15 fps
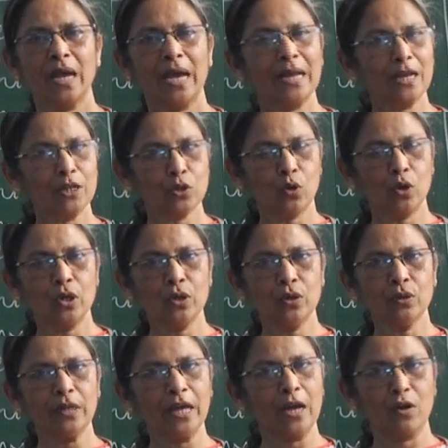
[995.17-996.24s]
And I told
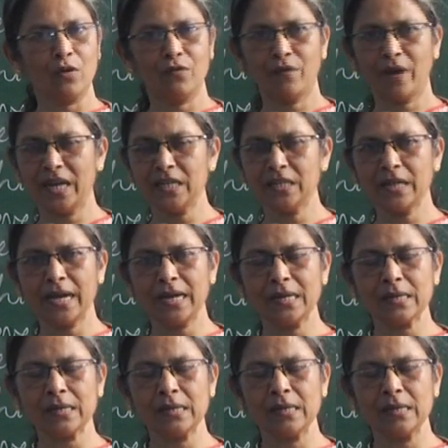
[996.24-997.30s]
you they are of 5
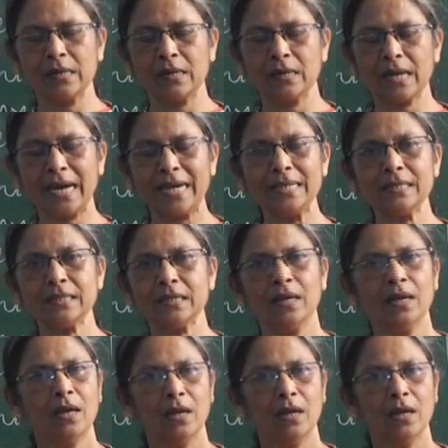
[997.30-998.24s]
kinds.